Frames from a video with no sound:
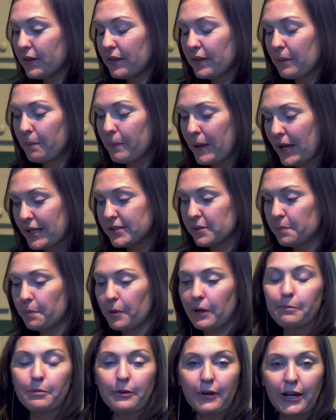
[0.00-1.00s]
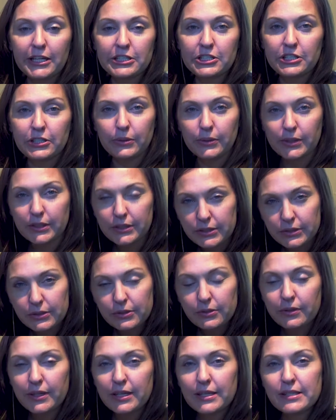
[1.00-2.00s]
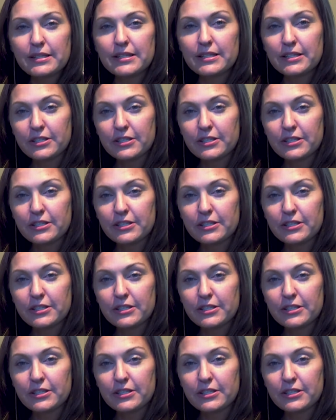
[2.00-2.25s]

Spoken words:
the best preparation you can do is the